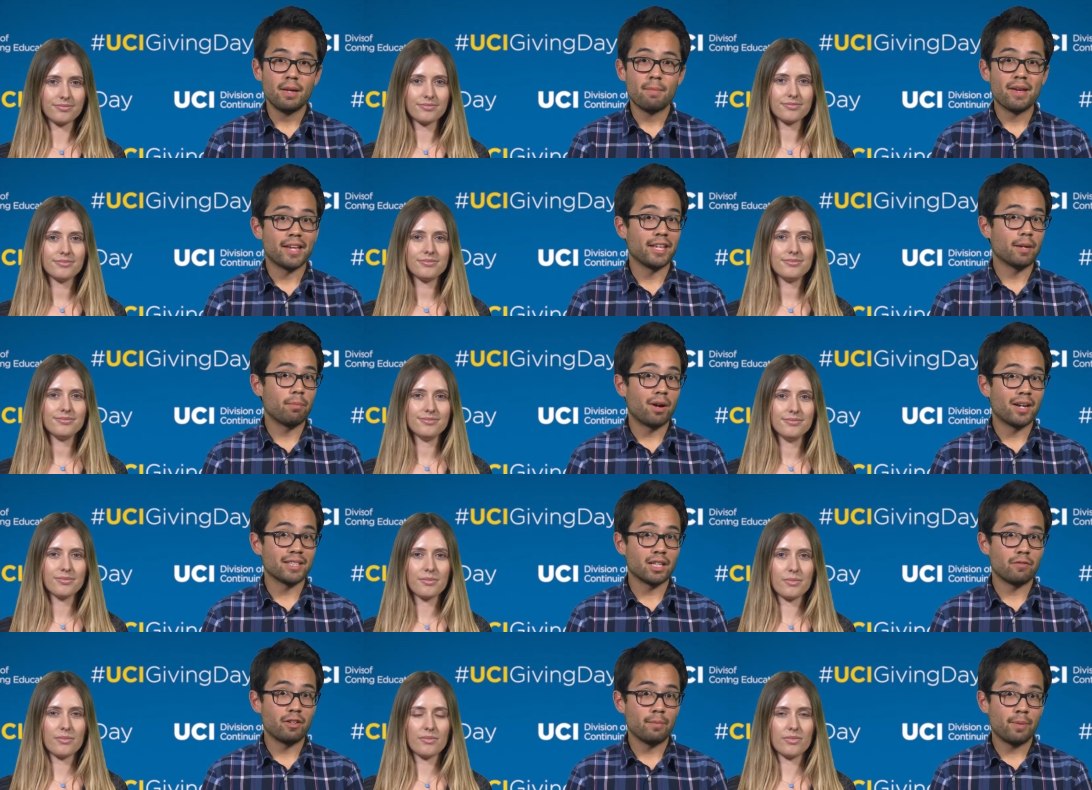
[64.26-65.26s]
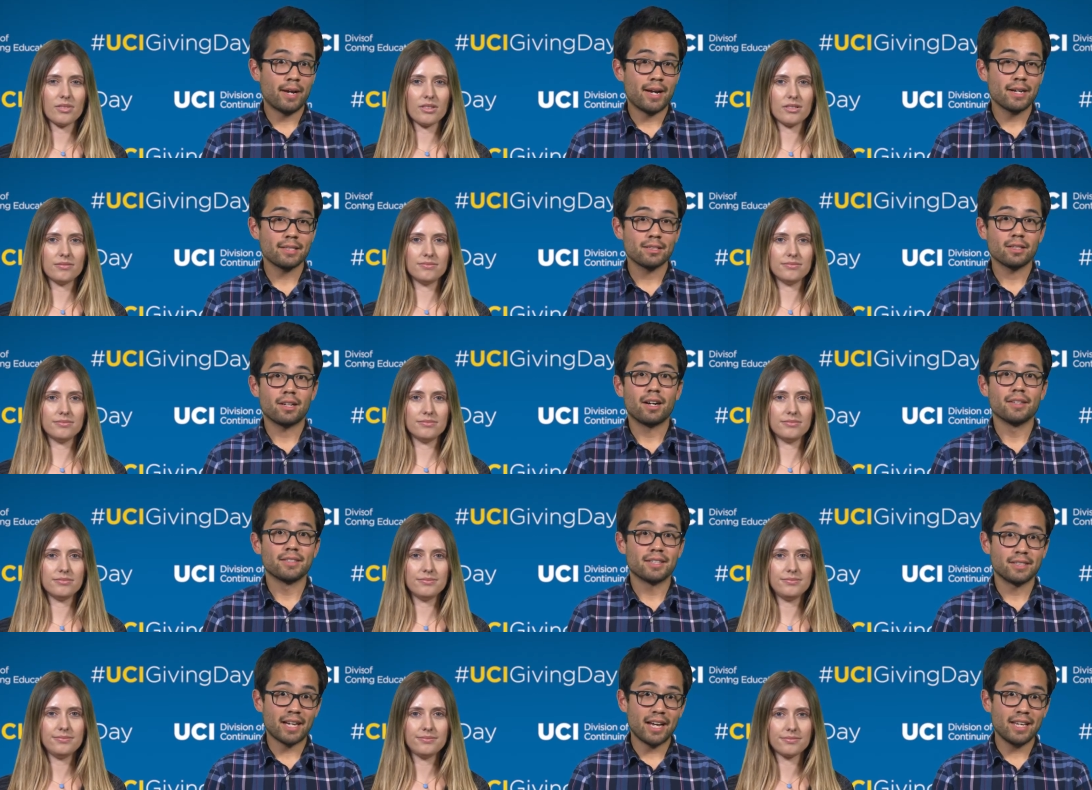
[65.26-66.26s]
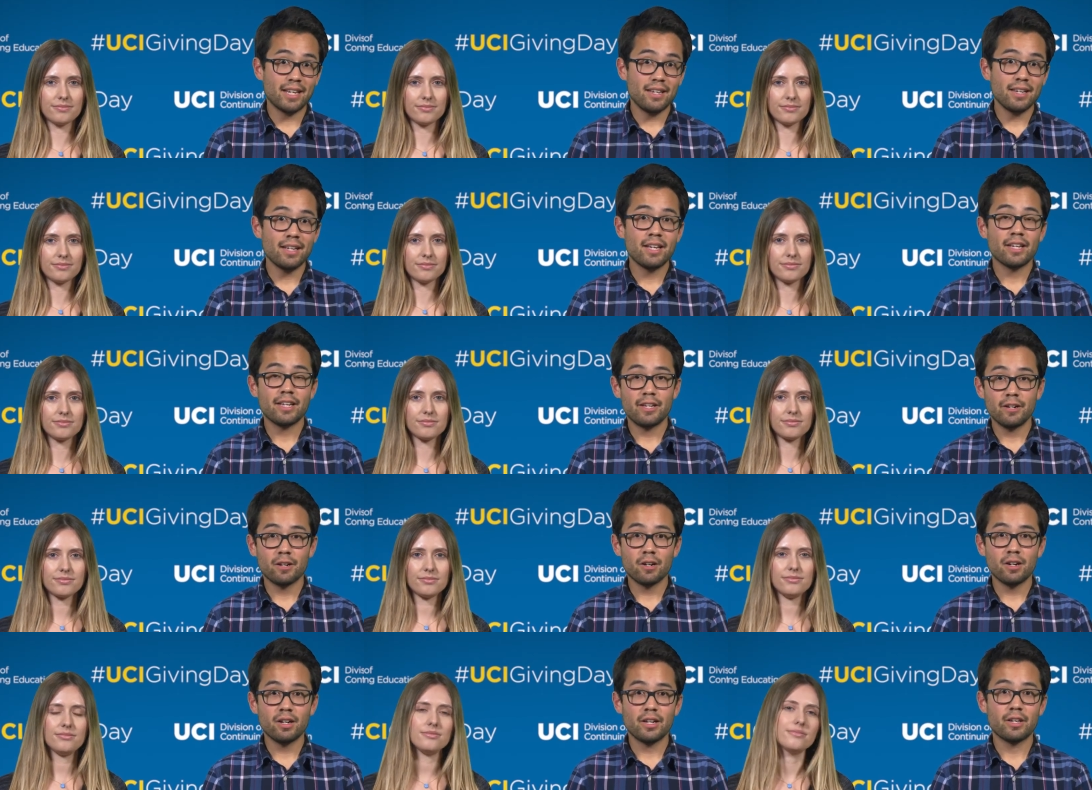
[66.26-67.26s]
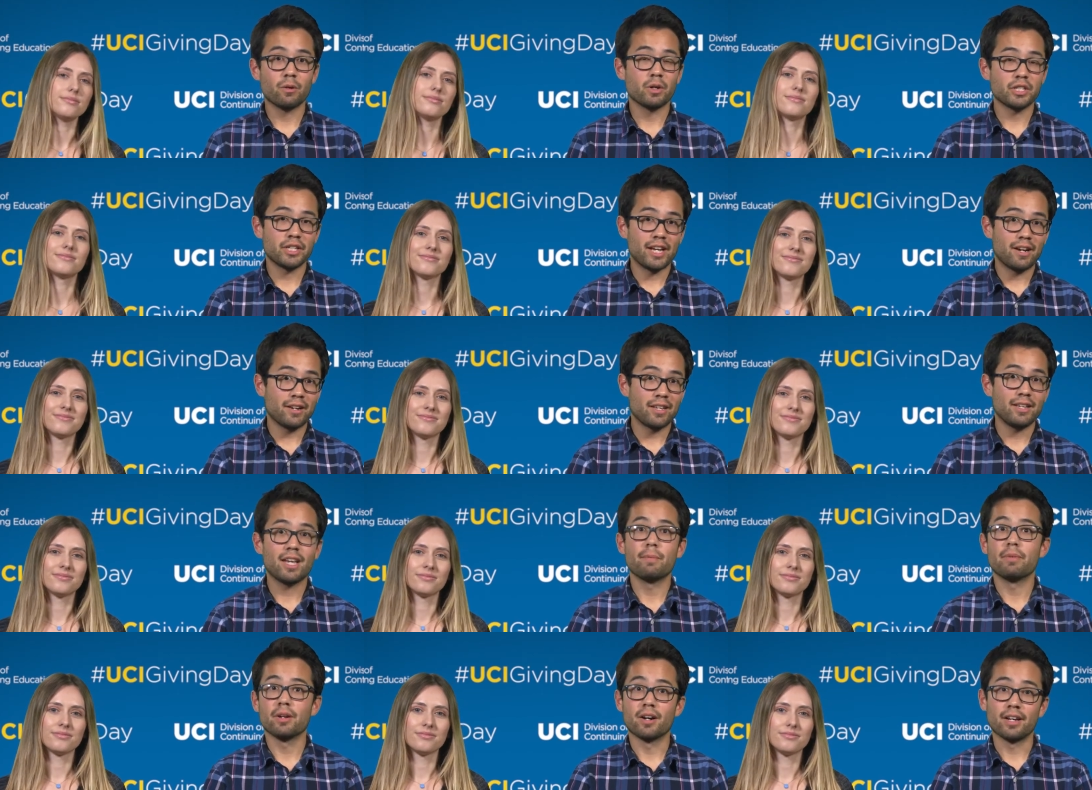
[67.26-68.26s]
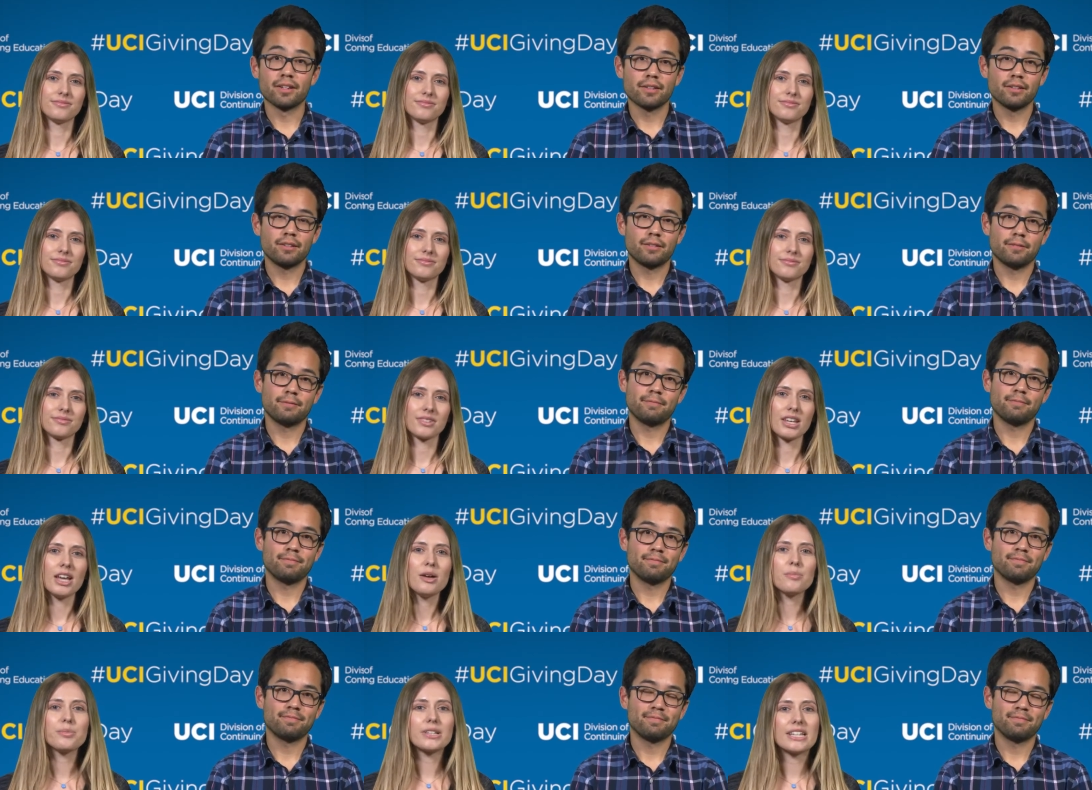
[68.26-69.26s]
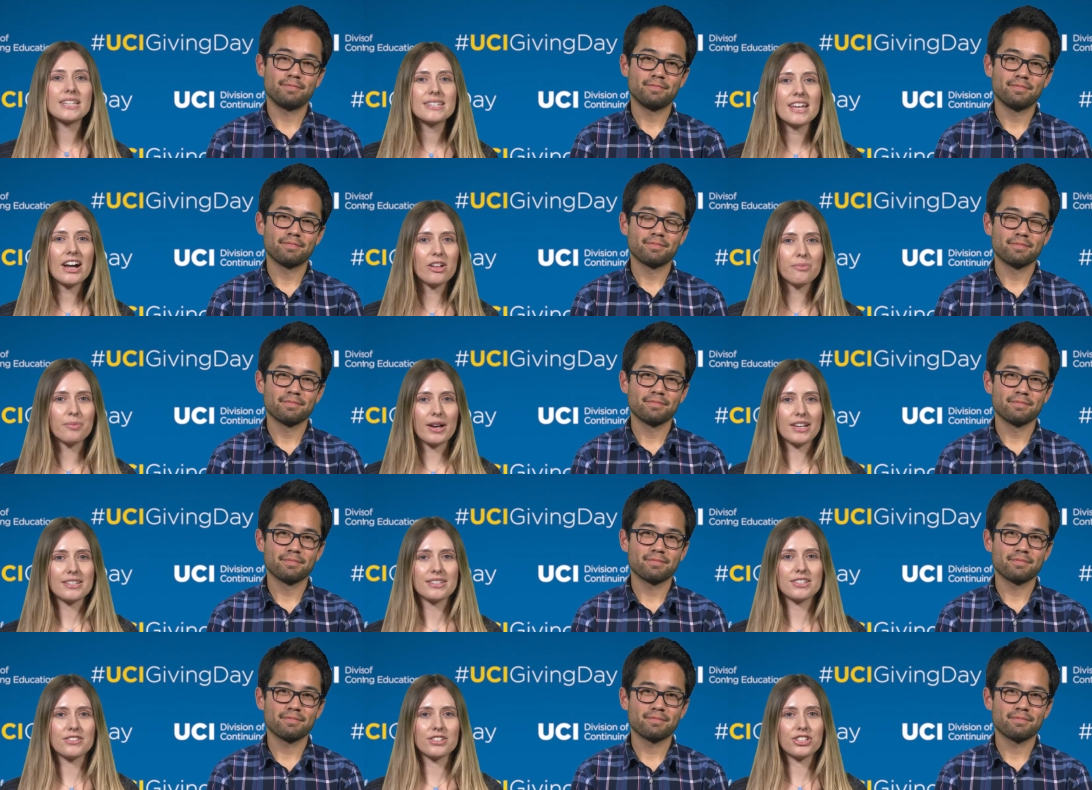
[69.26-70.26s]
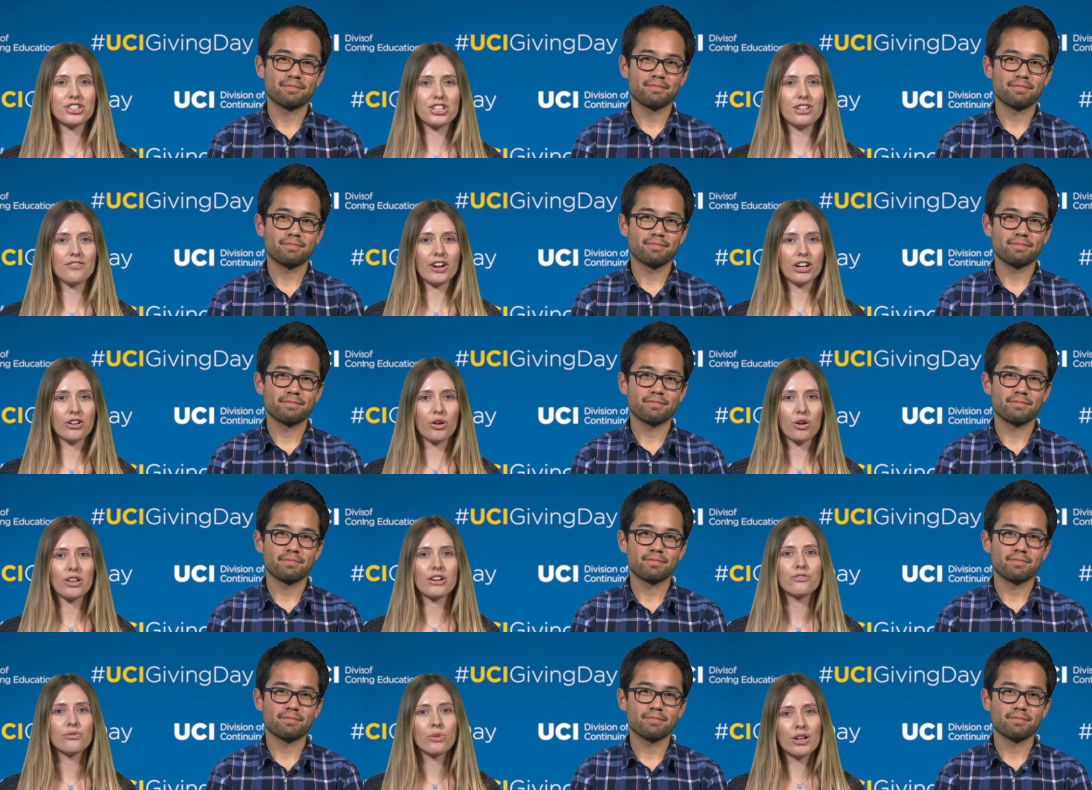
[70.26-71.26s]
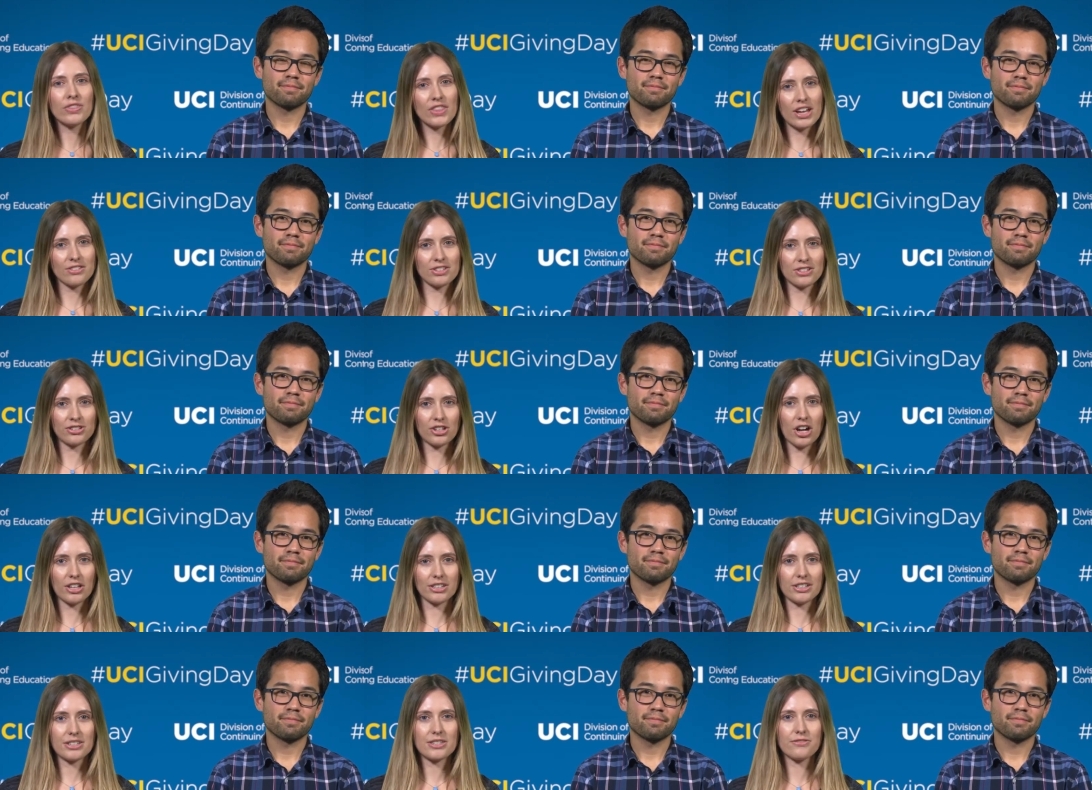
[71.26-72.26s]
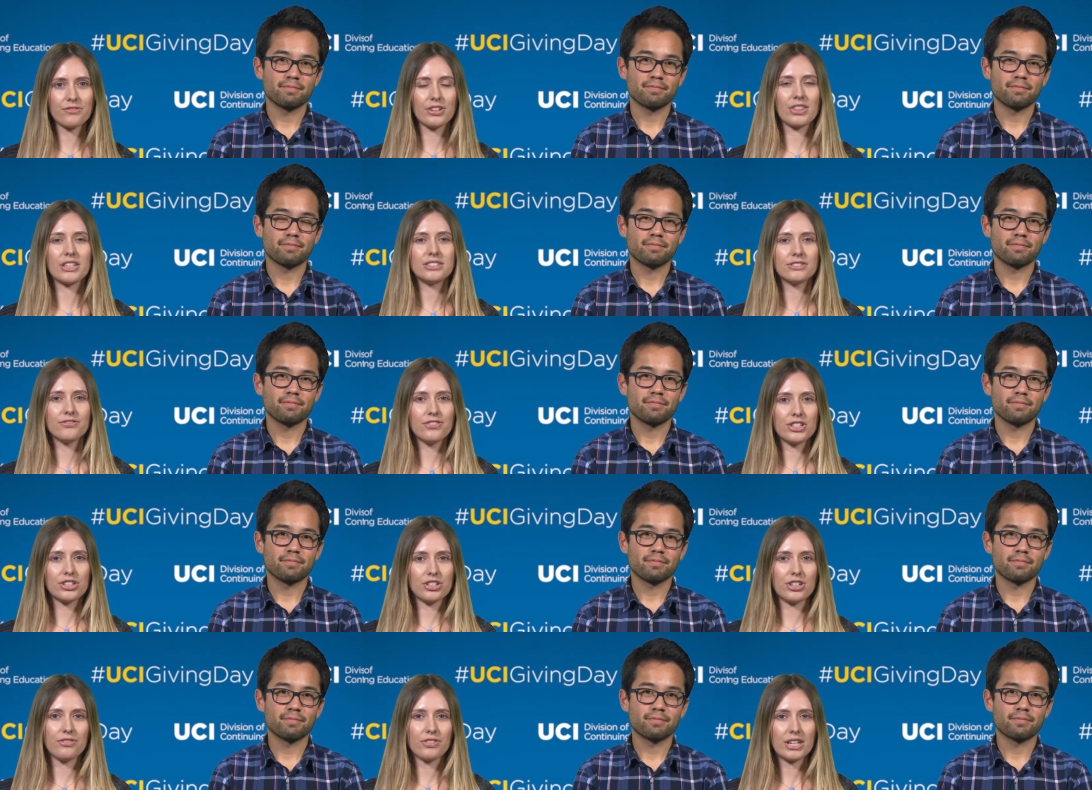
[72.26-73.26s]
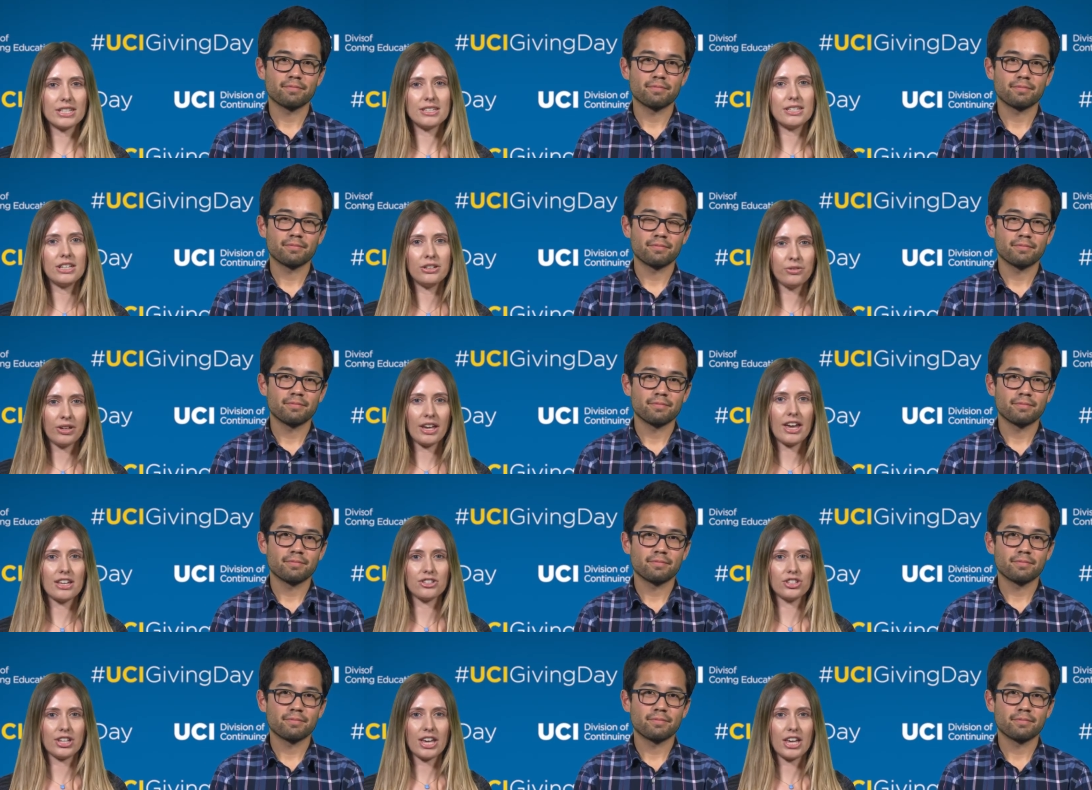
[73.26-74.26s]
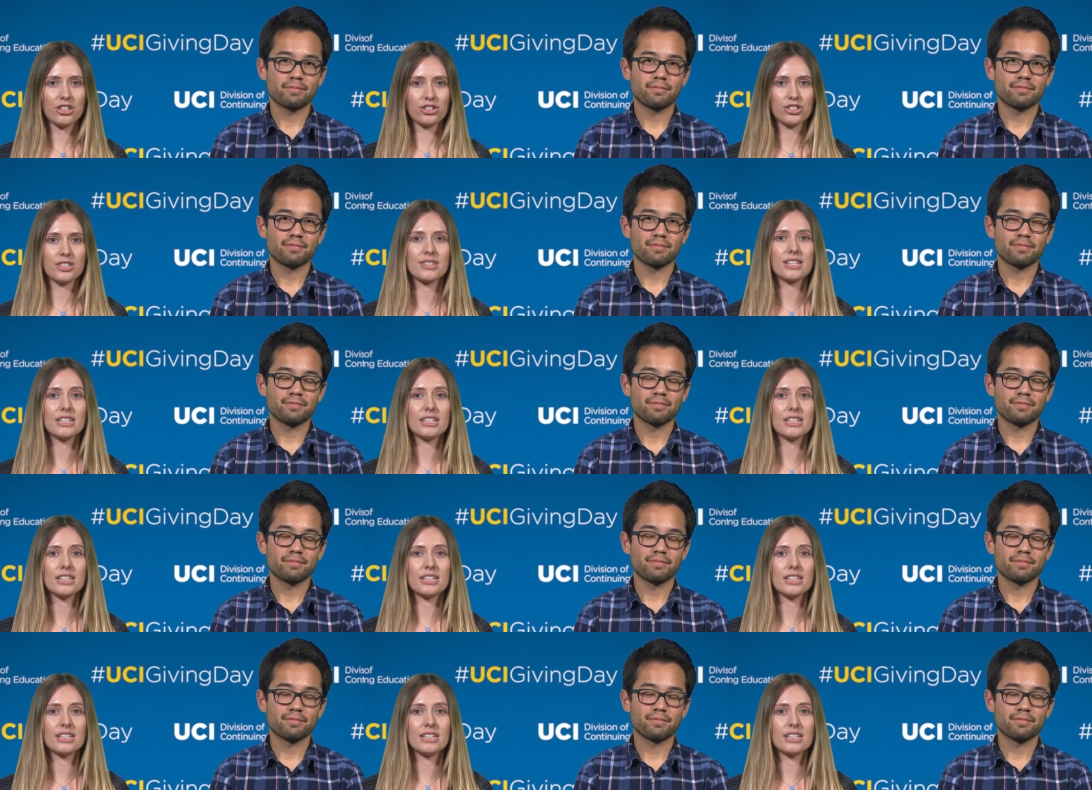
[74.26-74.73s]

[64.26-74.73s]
Speaker 1: making a positive impact on society here in Orange County and beyond.
Speaker 2: Please help us to achieve our goal of $1,000 for the Division of Continuing Education's